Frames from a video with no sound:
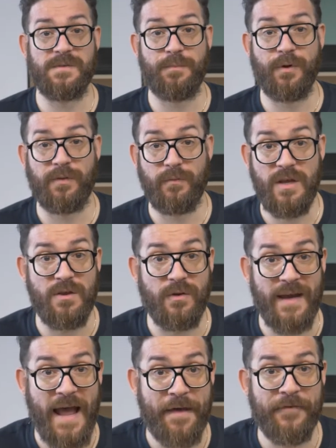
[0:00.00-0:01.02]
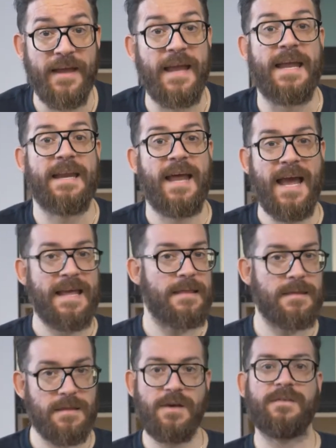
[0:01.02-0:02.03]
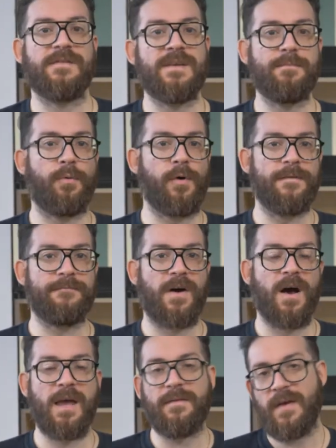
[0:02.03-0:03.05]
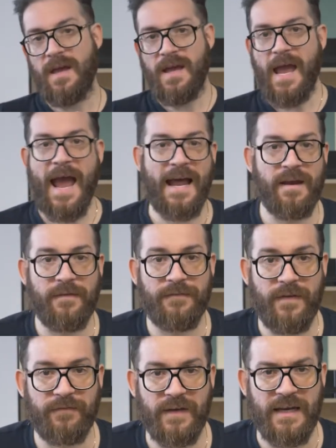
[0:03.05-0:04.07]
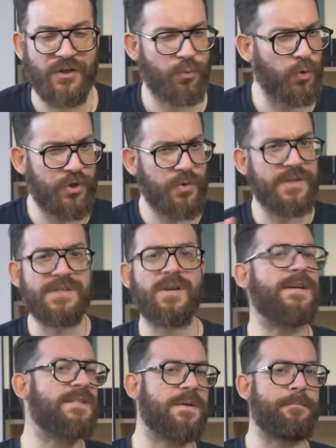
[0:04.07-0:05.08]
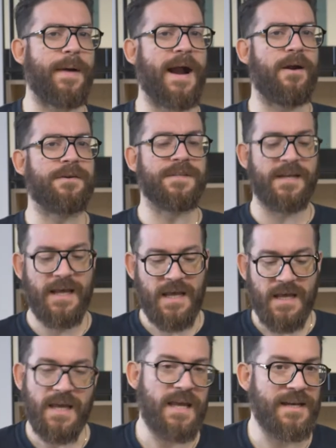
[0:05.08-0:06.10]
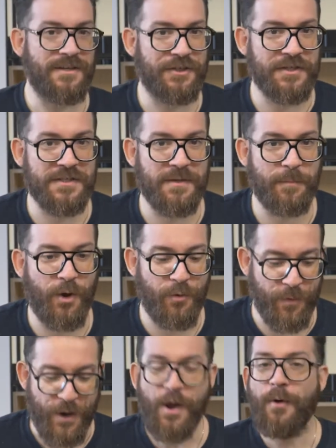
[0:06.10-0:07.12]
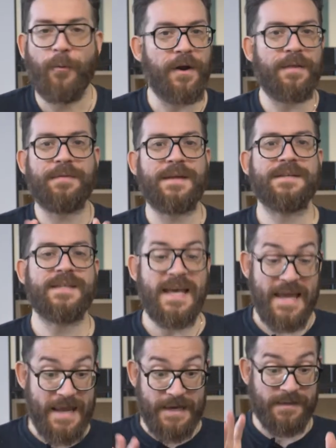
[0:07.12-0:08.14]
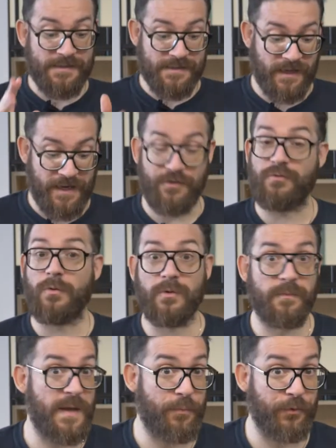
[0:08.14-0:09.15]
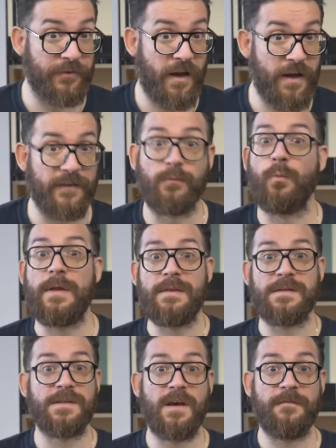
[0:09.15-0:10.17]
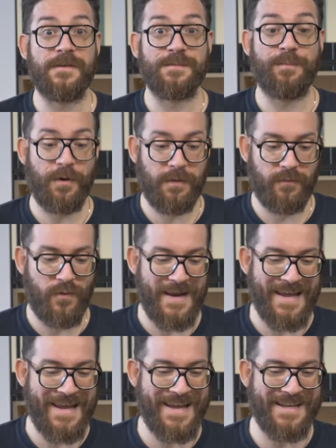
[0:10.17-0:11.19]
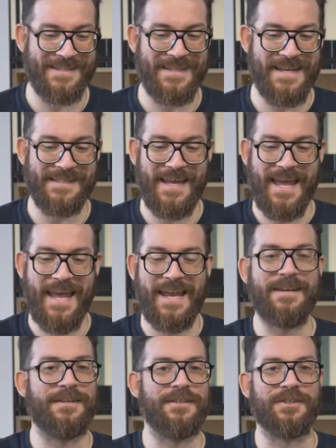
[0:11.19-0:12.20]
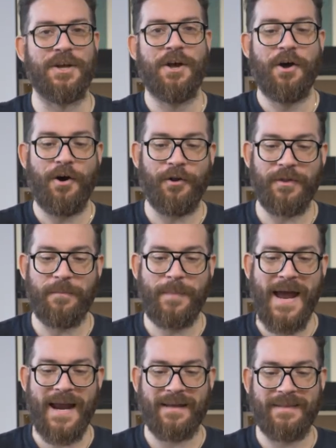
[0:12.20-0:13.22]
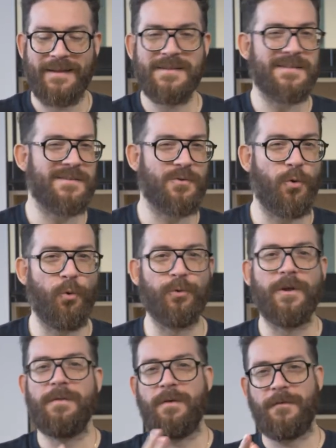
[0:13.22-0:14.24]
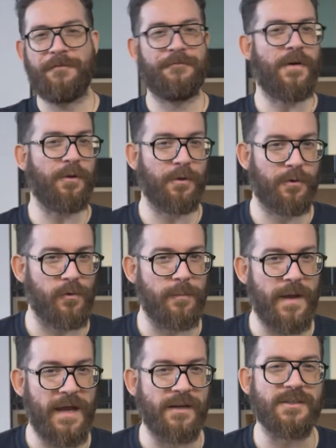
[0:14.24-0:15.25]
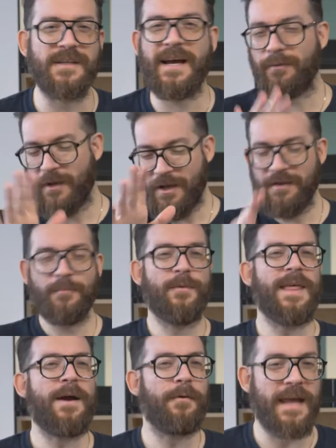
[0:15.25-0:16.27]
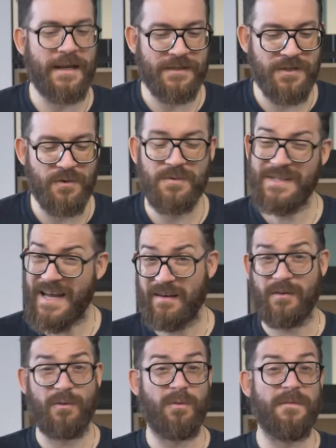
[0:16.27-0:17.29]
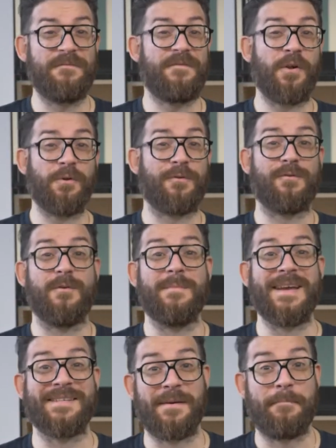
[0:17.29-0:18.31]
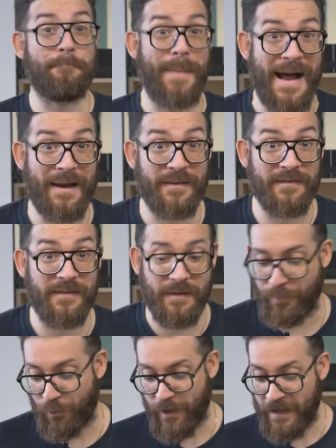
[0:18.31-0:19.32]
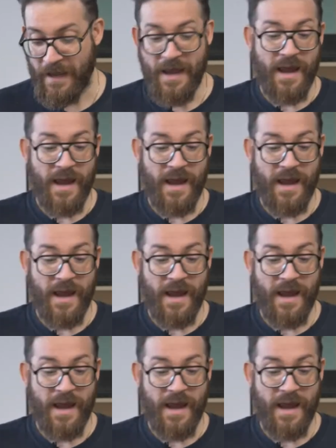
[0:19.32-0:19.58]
Book 3. You can have it in a 13.5 and a 15-inch. We'll do a size comparison in just a moment. One of the things that instantly draws people's eyes with the Surface Book 3 is this hinge on the back. Now this is called the fulcrum hinge. Now without getting too technical, a fulcrum is a balancing point.